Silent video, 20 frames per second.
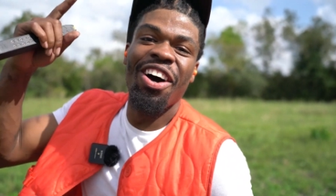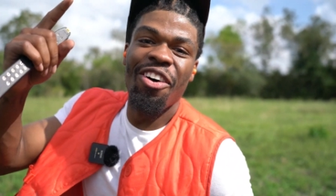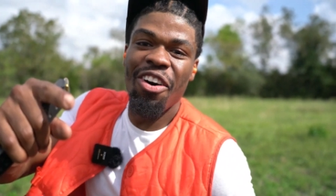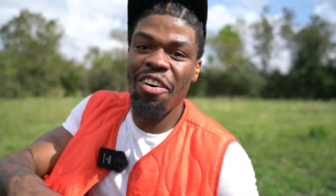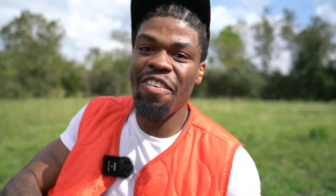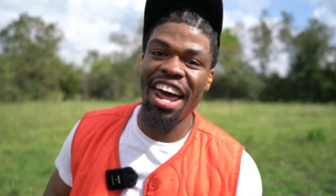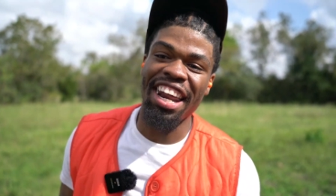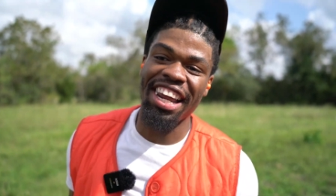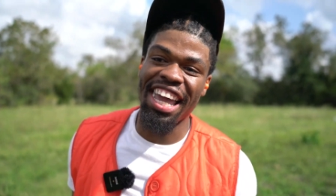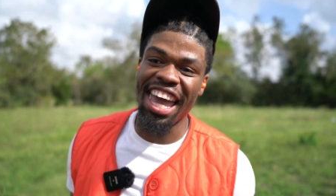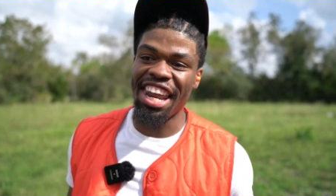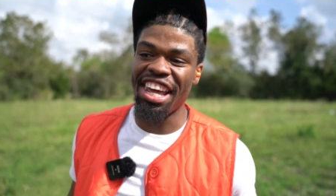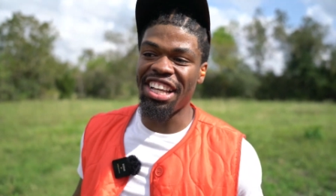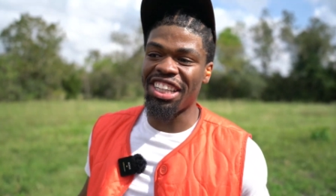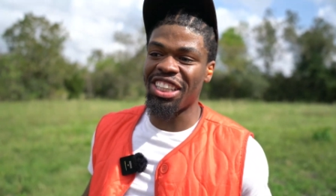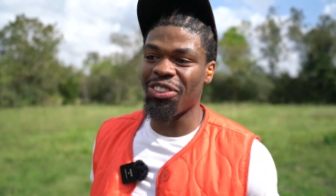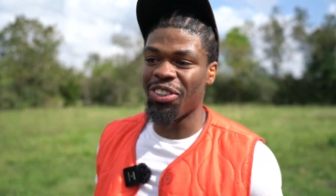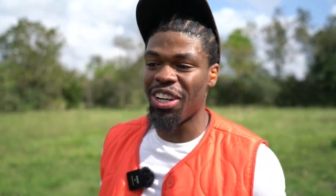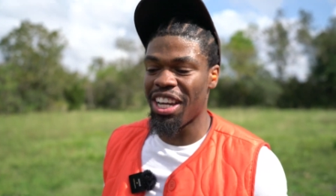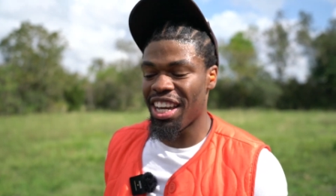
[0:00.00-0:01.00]
we about to get
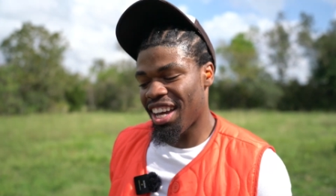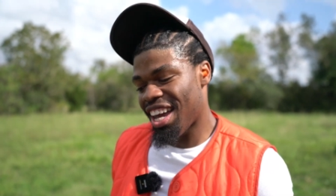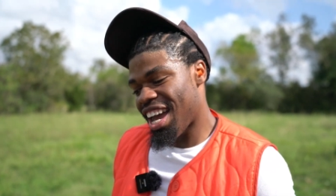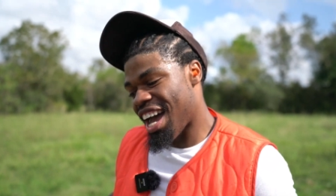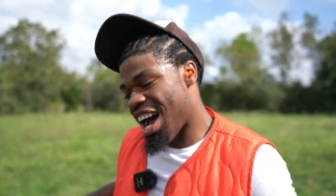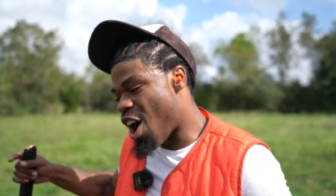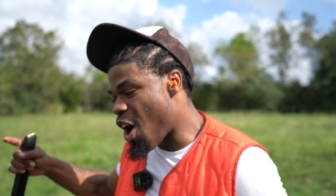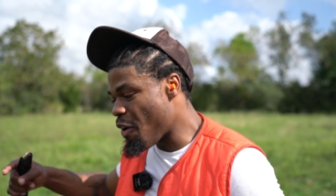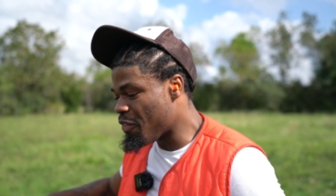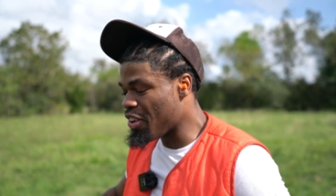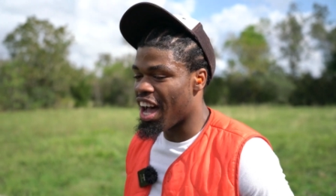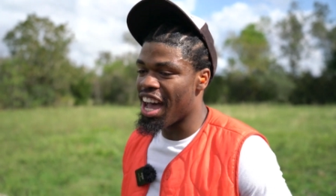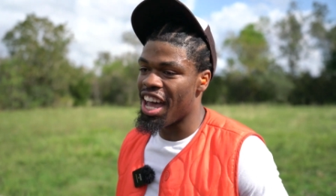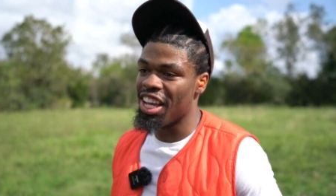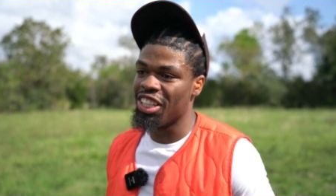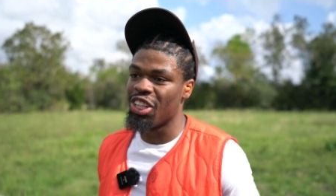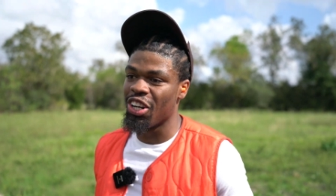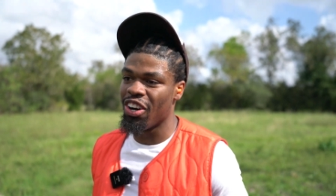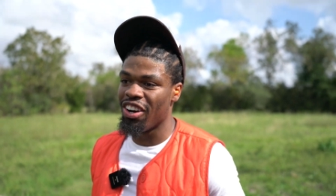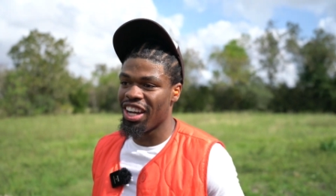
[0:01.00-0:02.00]
into it. I hope y'all
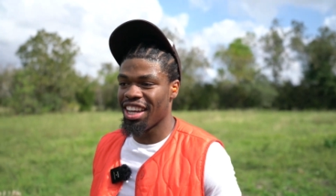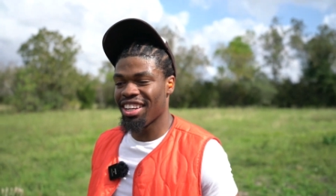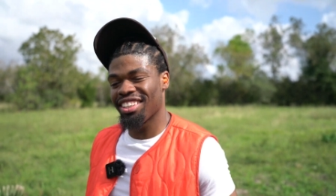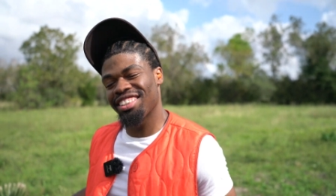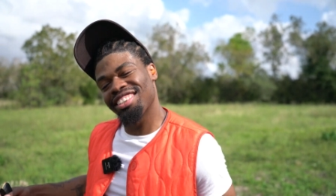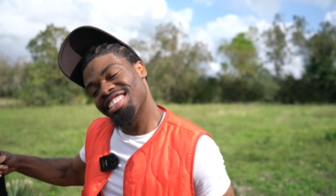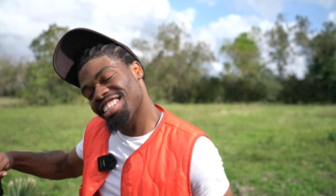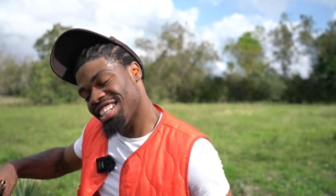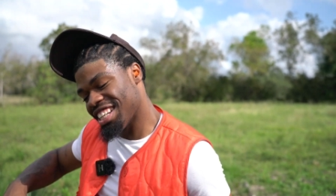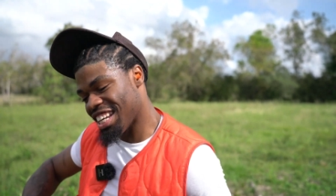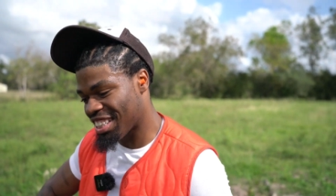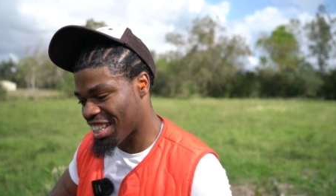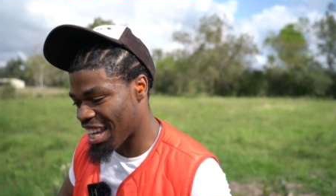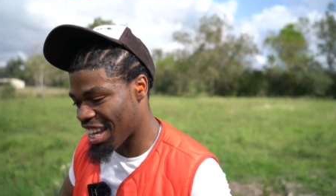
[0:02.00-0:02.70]
enjoy it. Let's